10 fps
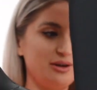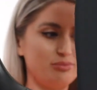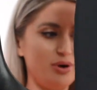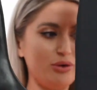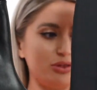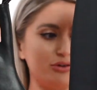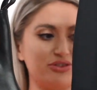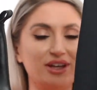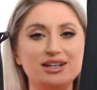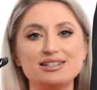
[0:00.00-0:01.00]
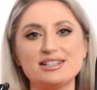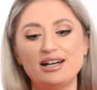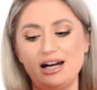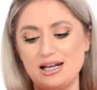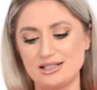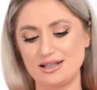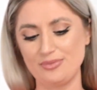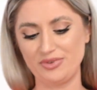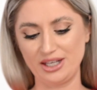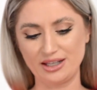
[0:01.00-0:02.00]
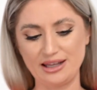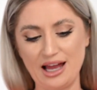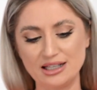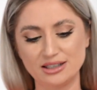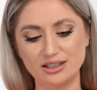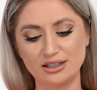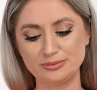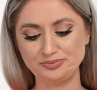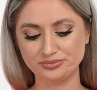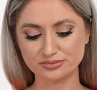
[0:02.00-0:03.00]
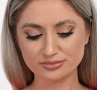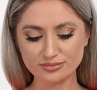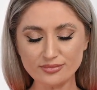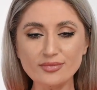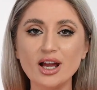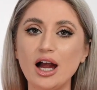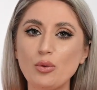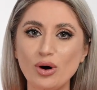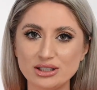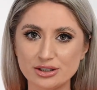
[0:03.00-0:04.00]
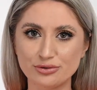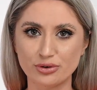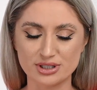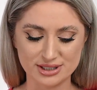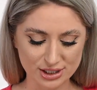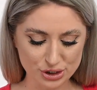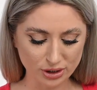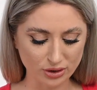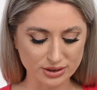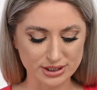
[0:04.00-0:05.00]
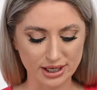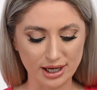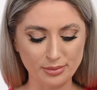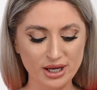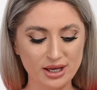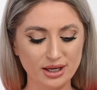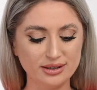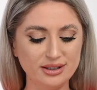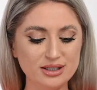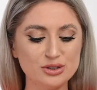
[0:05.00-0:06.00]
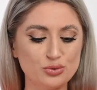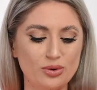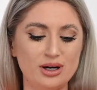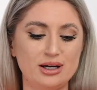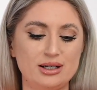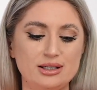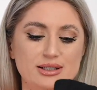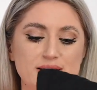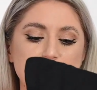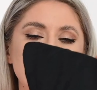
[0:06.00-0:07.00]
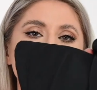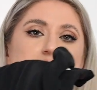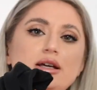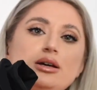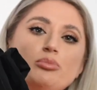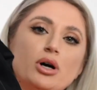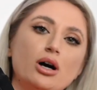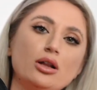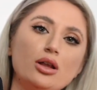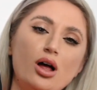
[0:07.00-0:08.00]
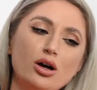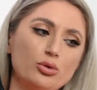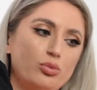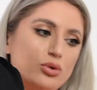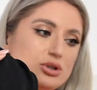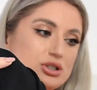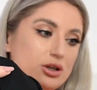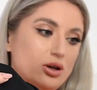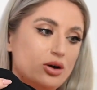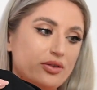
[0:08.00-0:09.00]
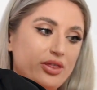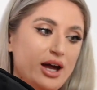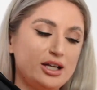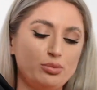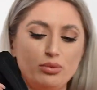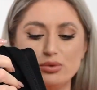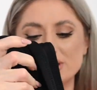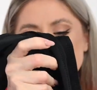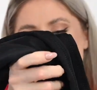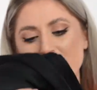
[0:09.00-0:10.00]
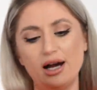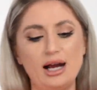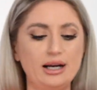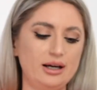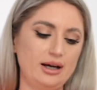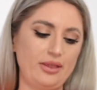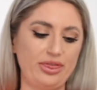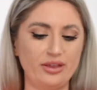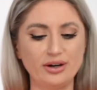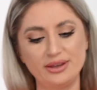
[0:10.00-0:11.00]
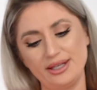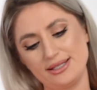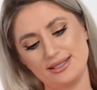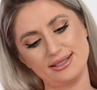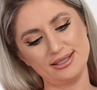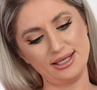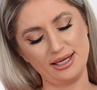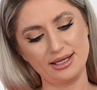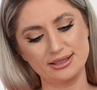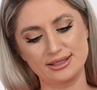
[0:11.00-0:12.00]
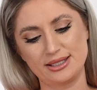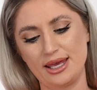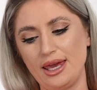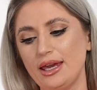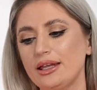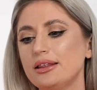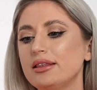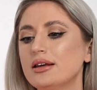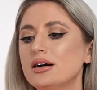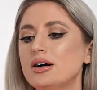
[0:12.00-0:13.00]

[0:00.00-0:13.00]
Both of these are something that I wanted for such a long time. These ones, the long boots, long thigh boots, are 36, and